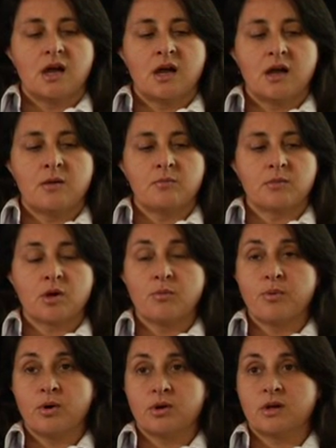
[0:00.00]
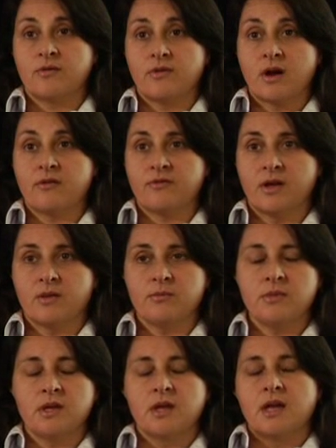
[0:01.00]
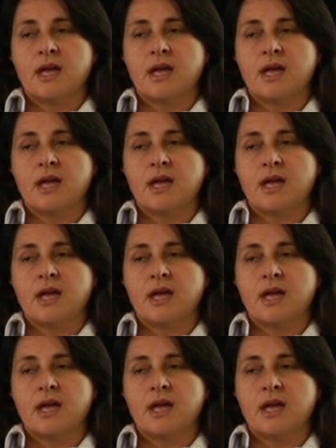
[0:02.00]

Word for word: um, component of our film